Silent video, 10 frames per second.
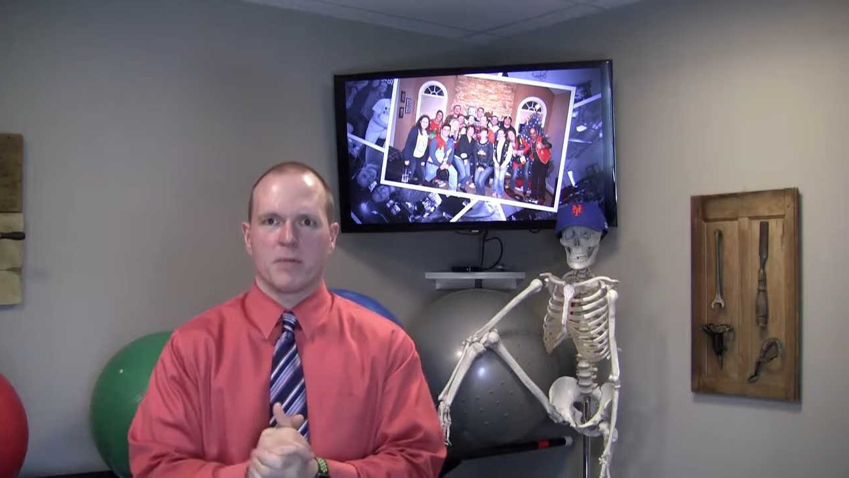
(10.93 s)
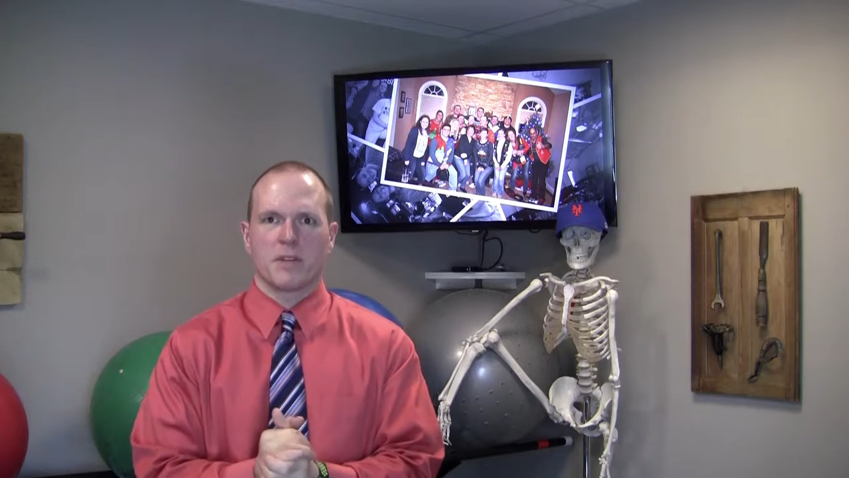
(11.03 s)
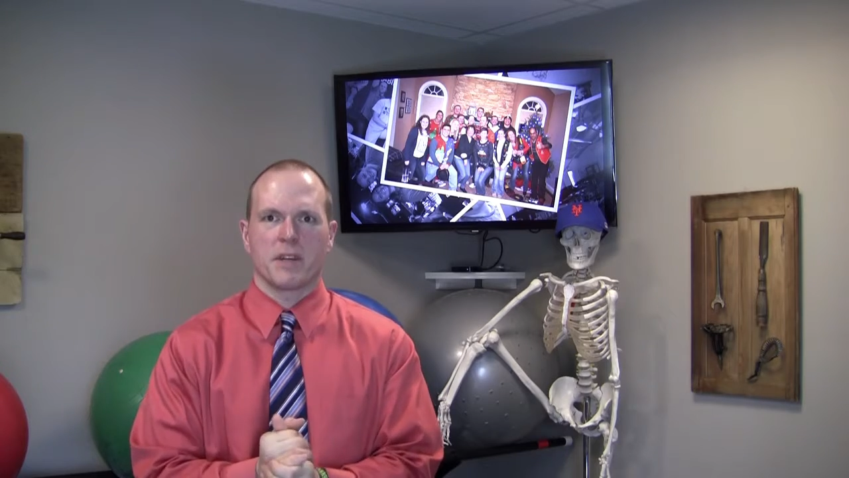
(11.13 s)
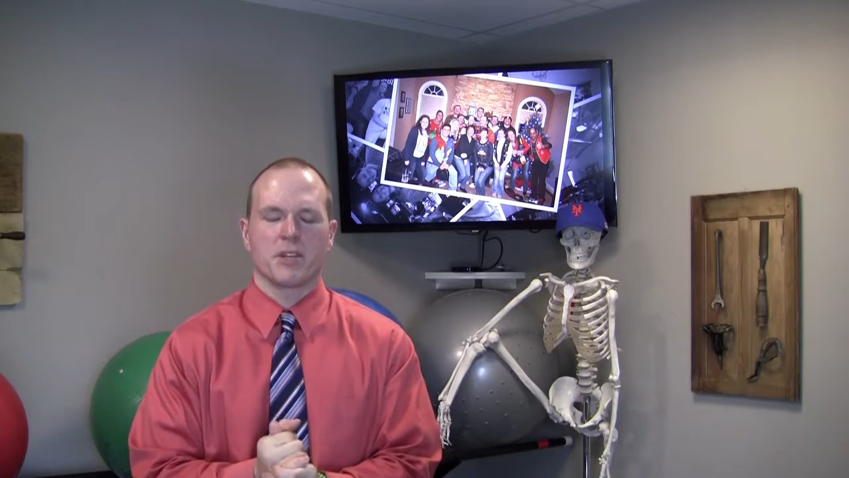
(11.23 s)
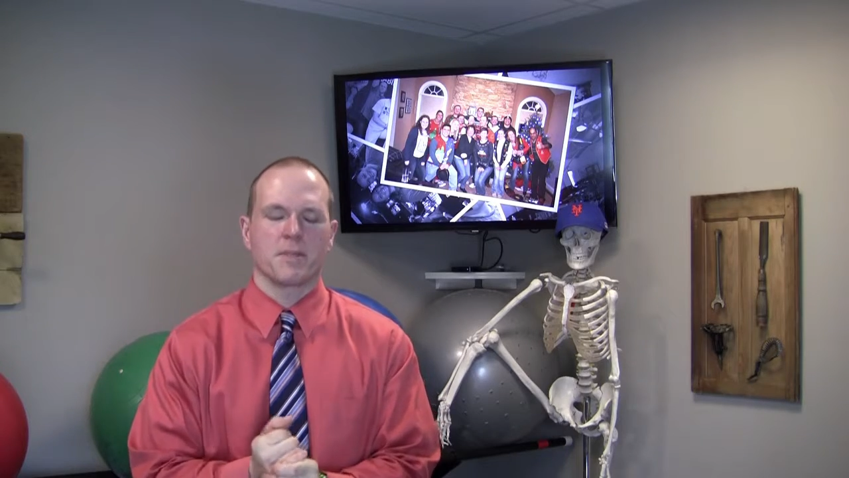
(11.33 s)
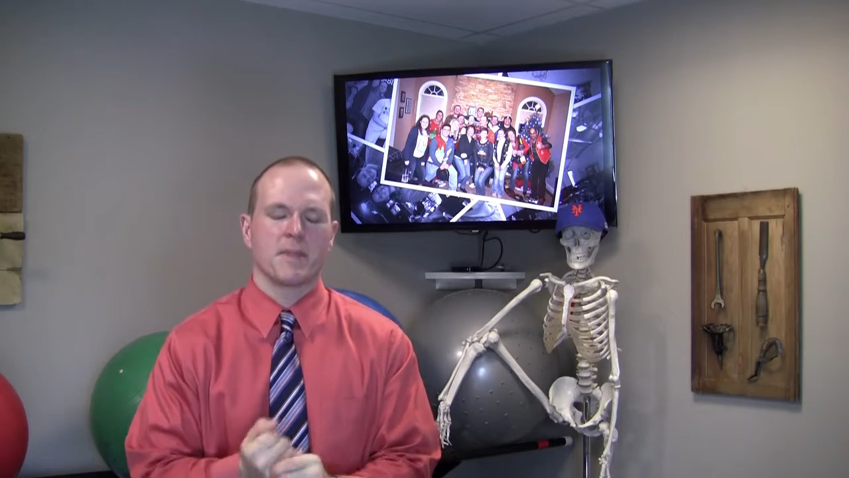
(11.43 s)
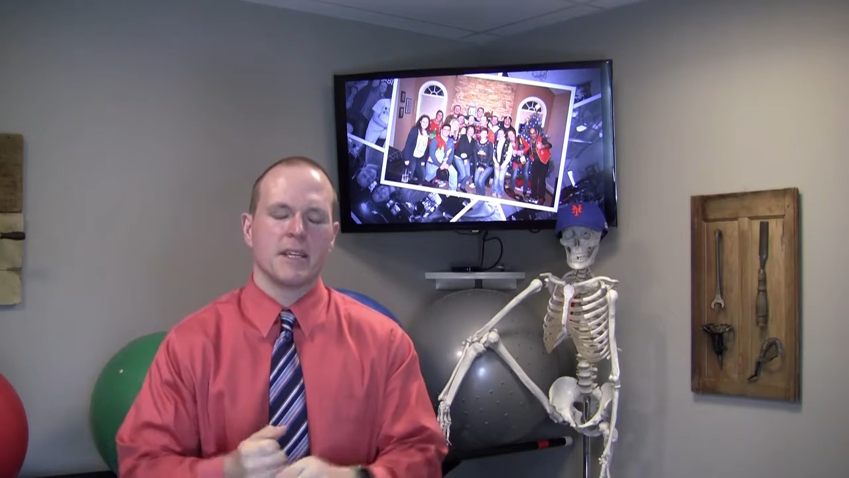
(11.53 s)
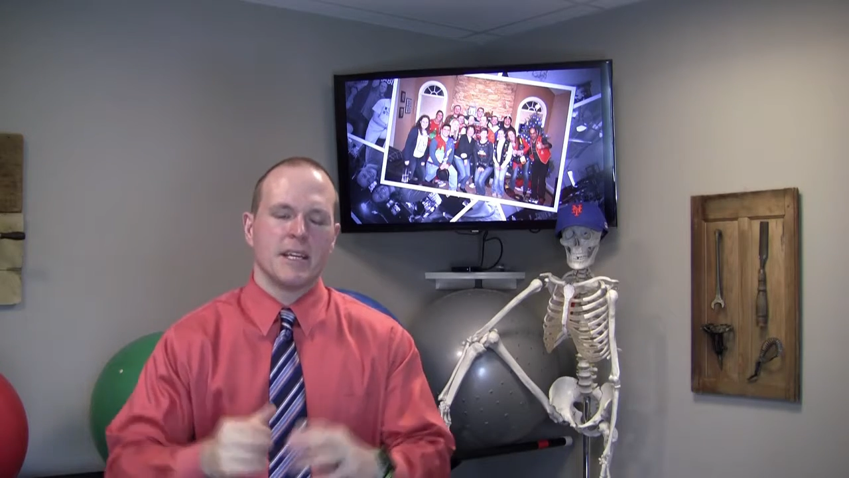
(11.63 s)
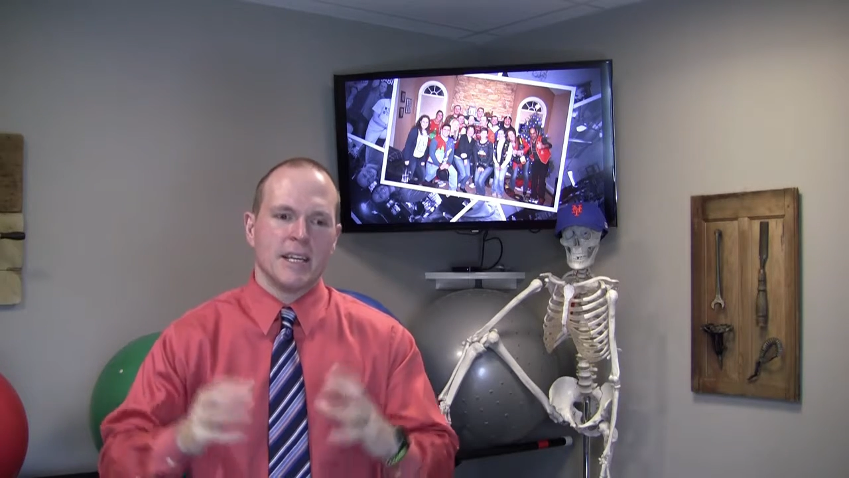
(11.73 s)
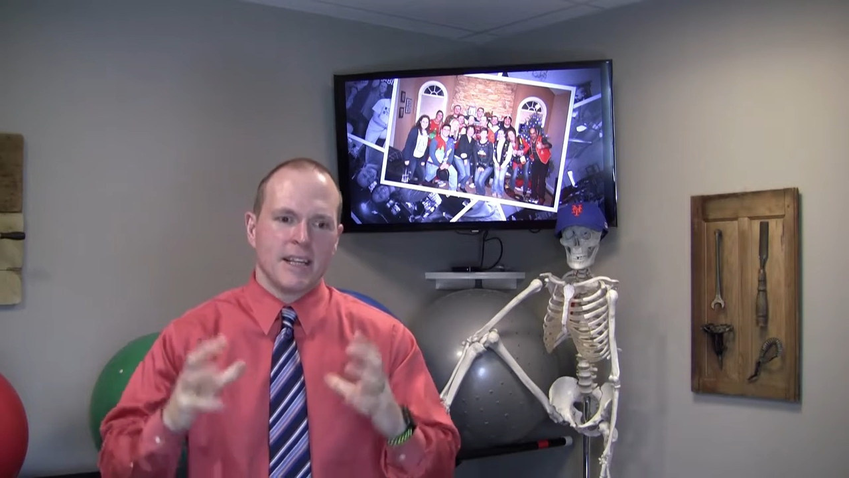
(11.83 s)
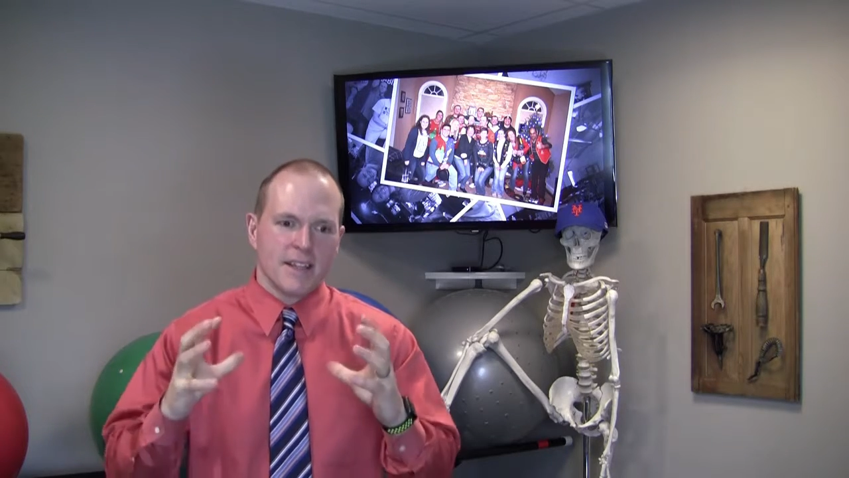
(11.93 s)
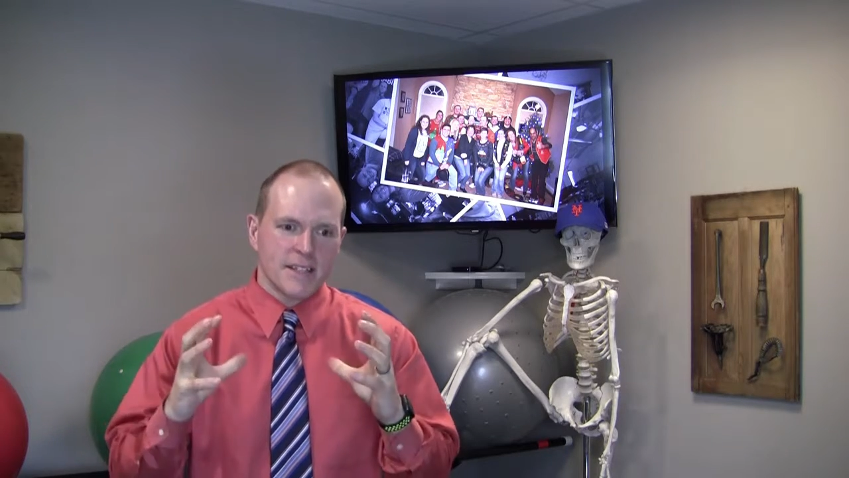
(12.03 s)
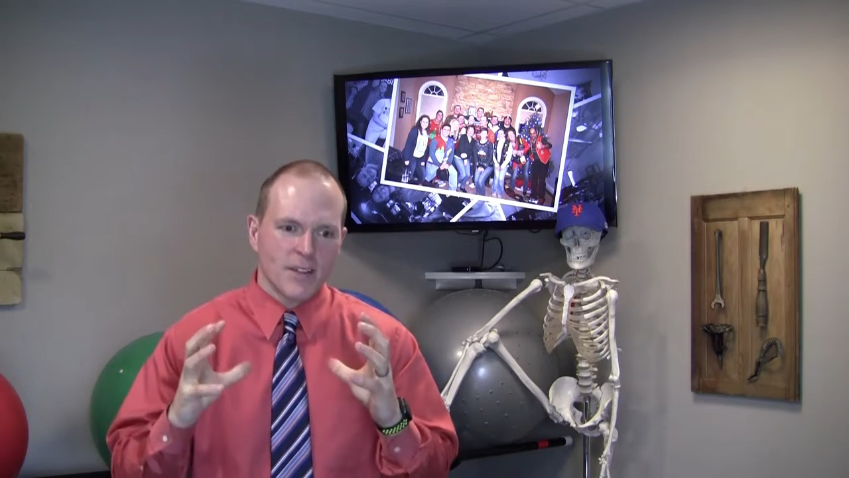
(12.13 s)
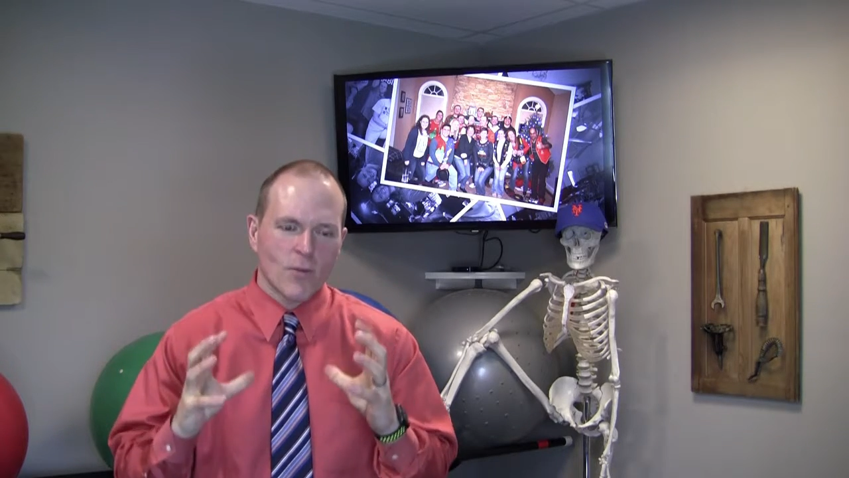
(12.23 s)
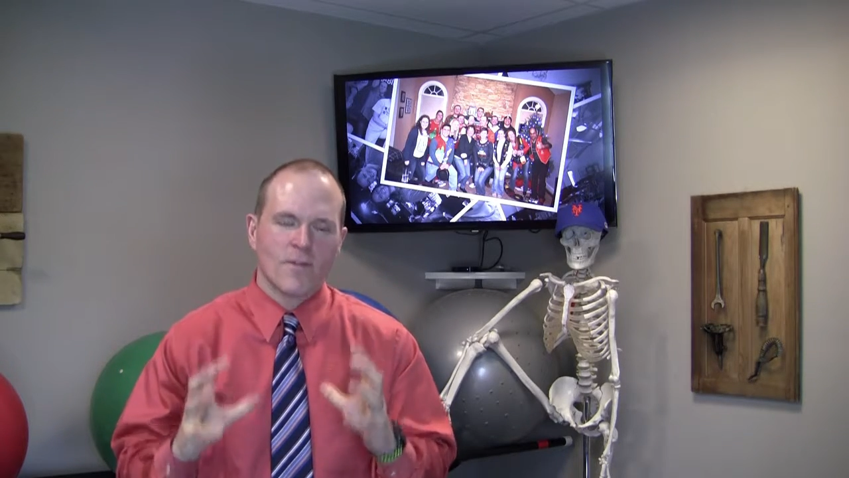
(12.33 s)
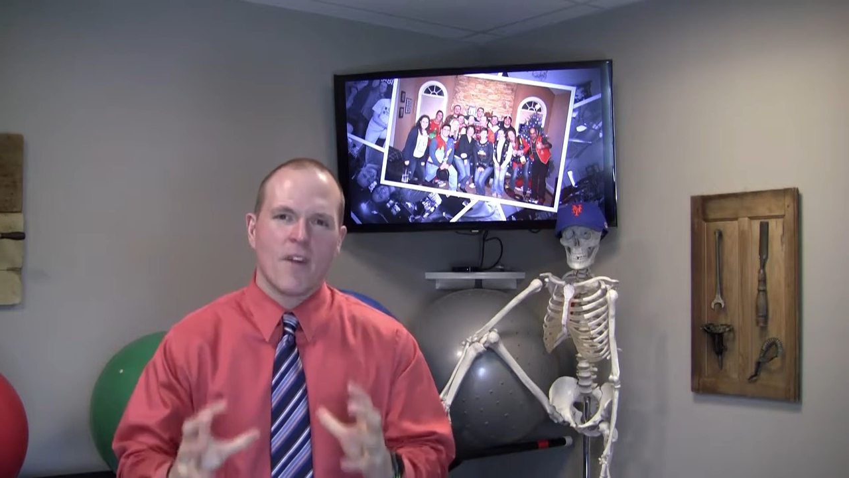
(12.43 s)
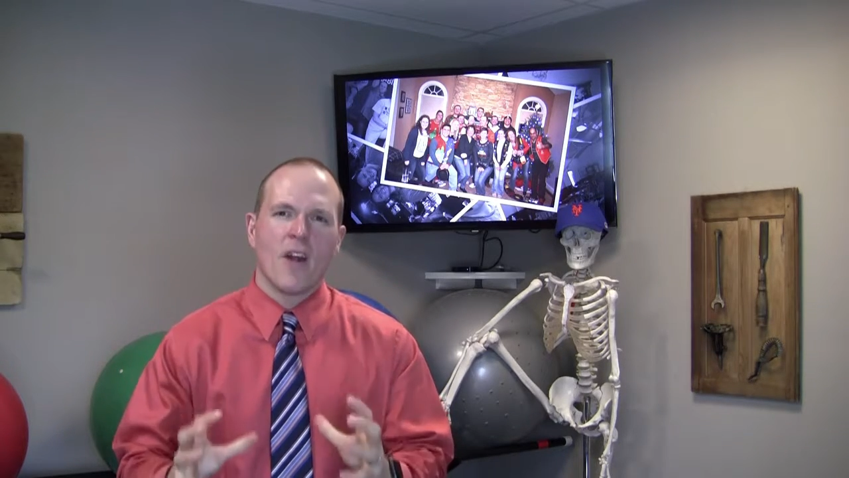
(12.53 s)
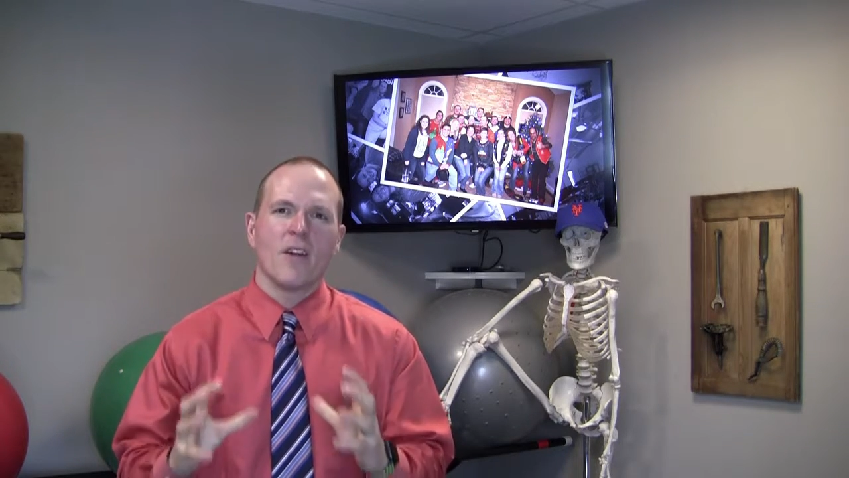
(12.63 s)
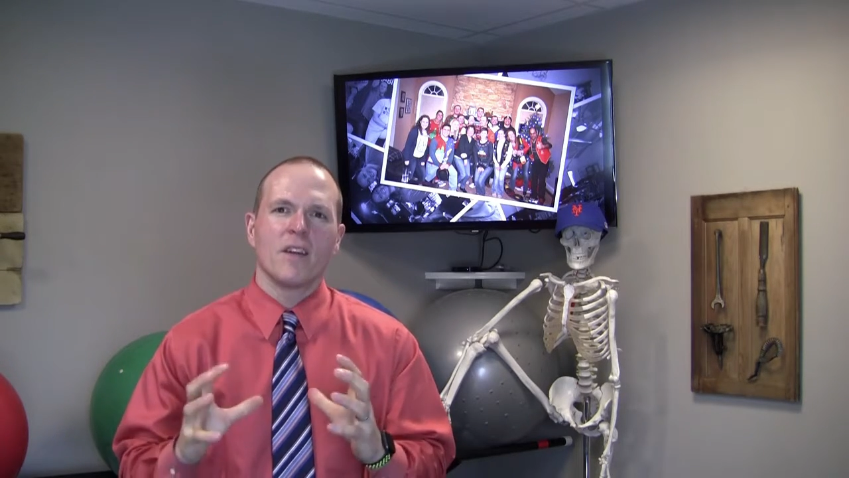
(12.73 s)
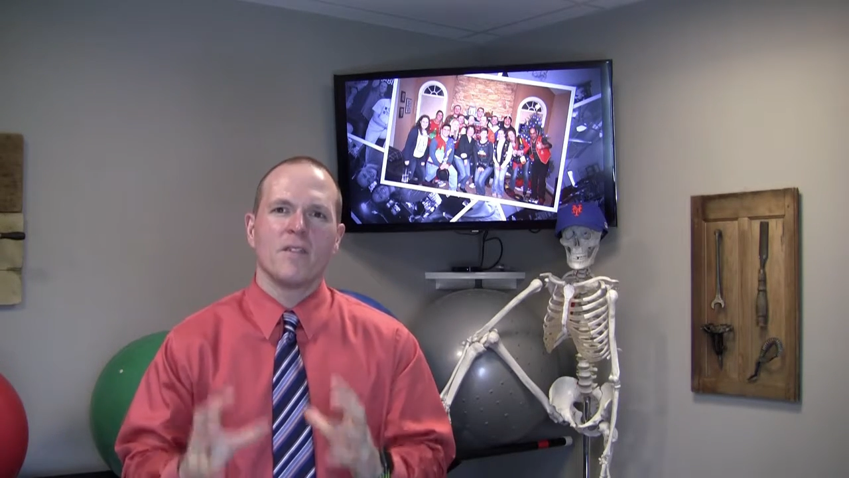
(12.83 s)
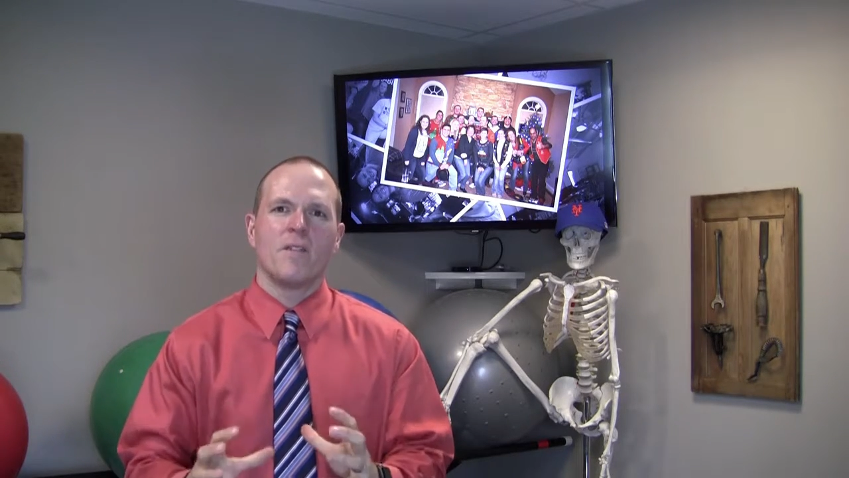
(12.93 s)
Rehabilitation. This is a very,